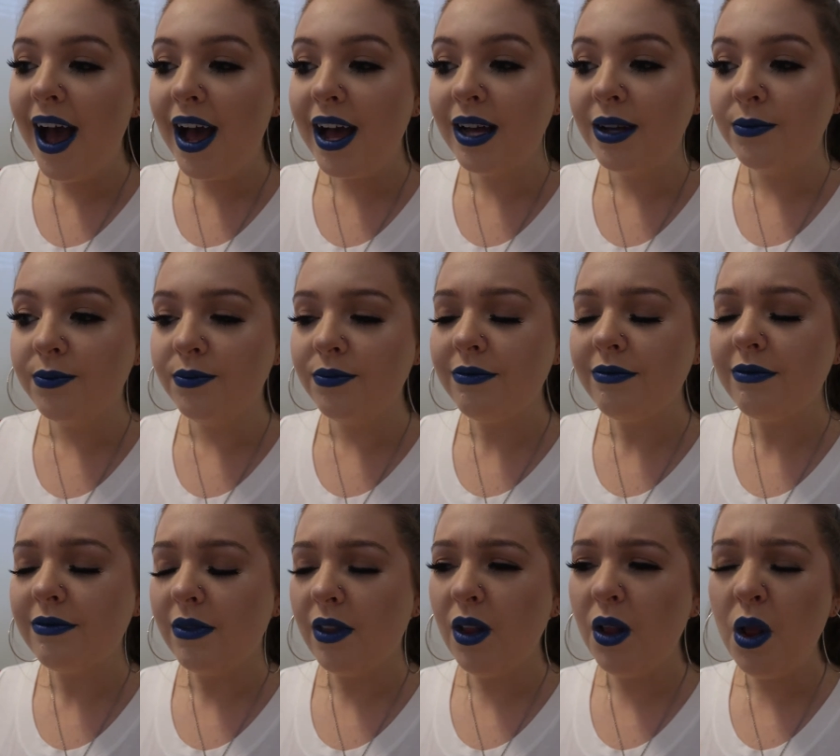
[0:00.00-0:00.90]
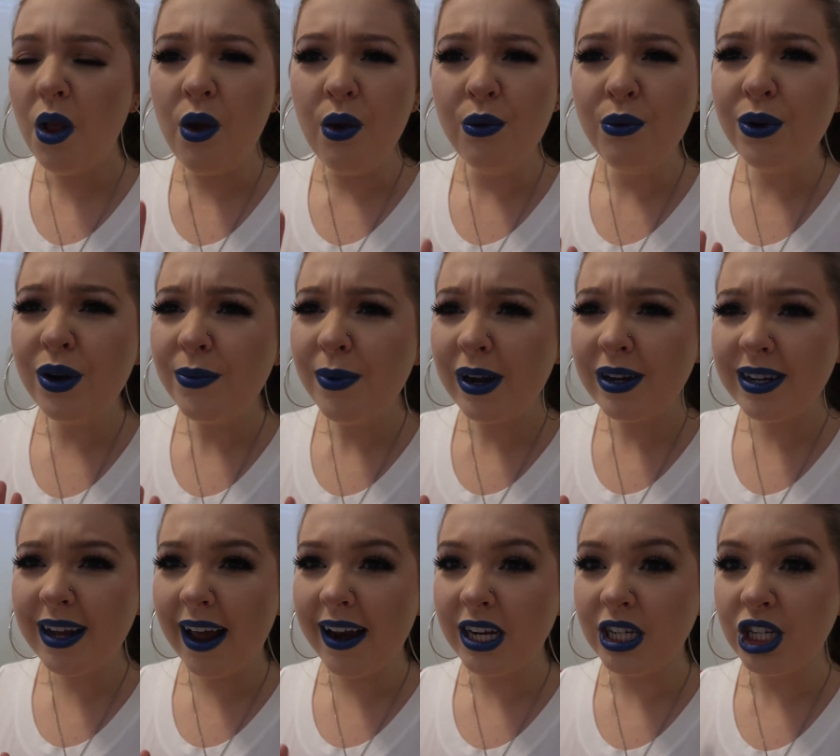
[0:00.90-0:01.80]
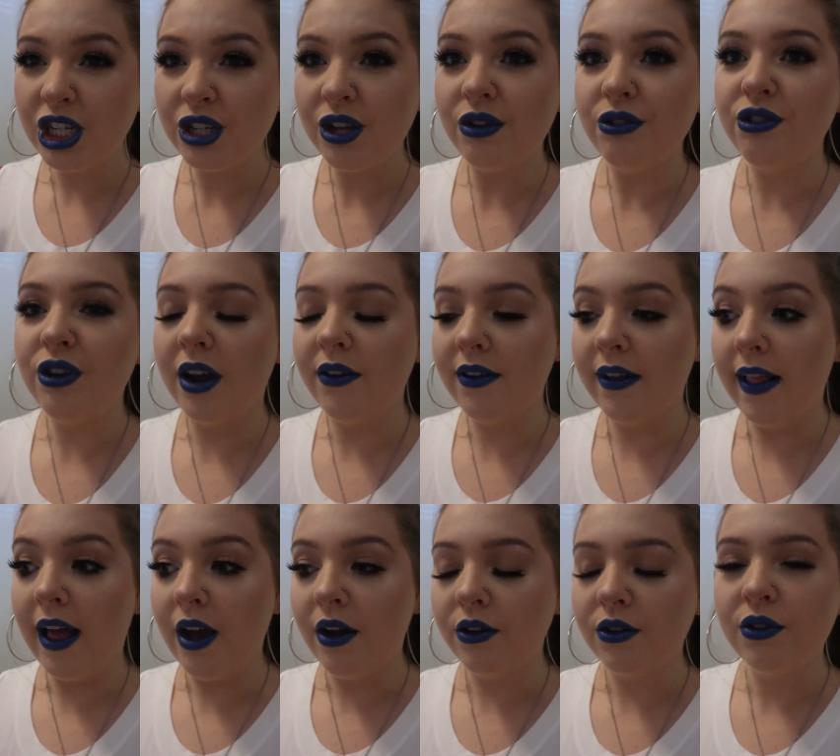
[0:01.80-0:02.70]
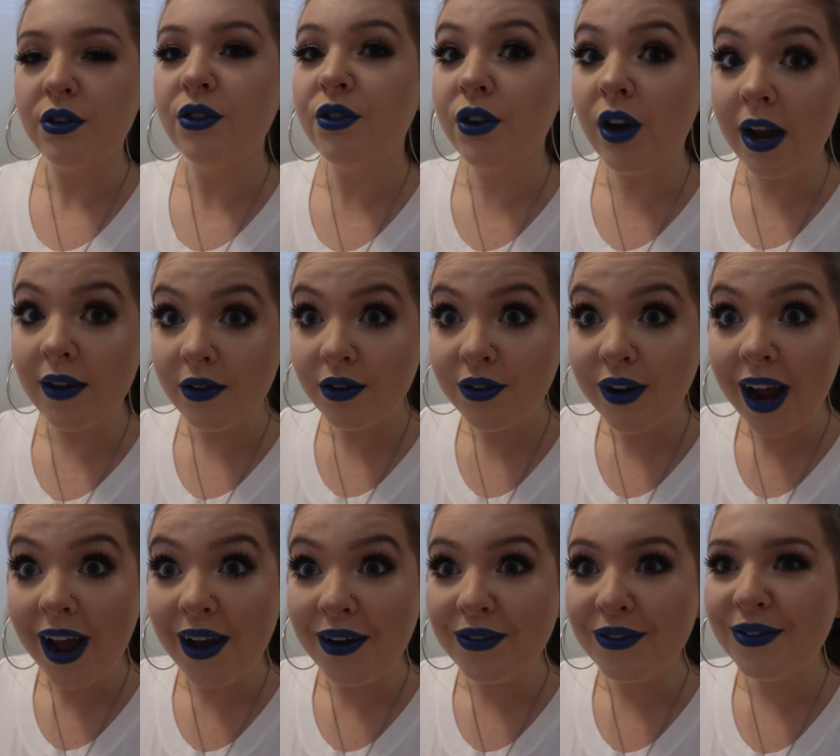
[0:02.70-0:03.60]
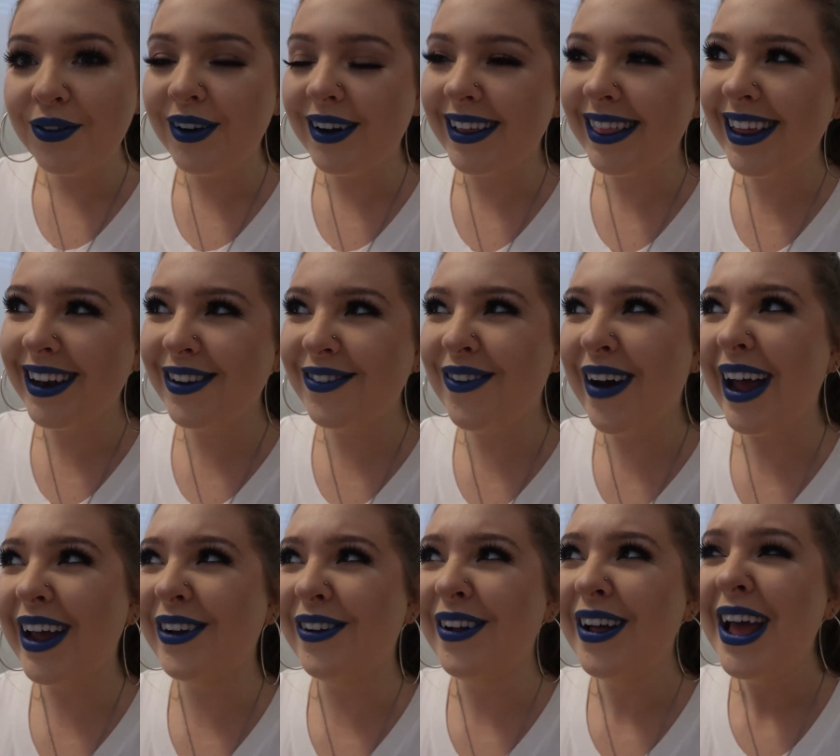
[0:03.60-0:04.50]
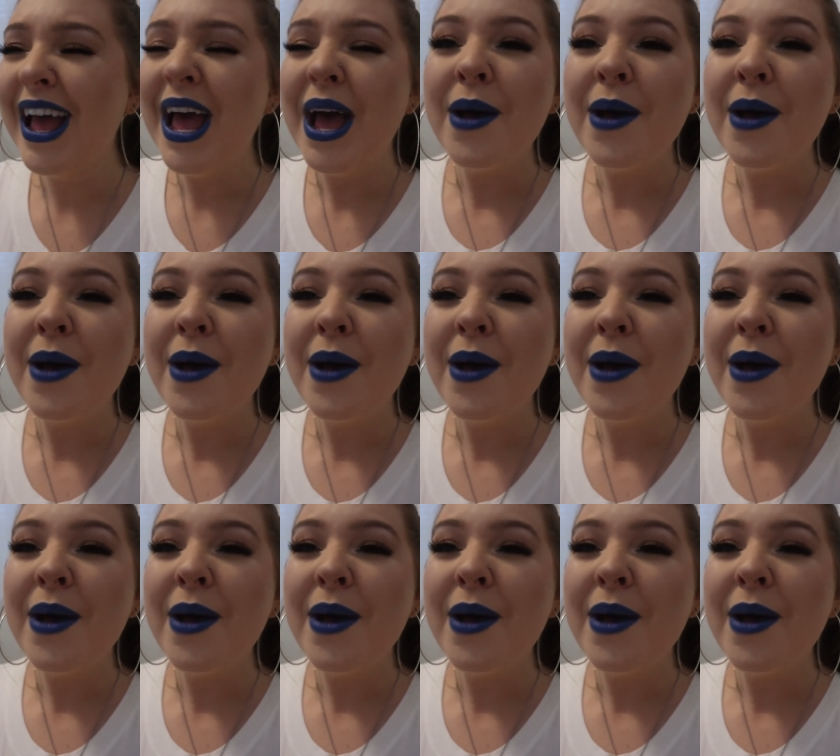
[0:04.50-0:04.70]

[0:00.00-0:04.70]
We're about to kind of just go drive around for a little while.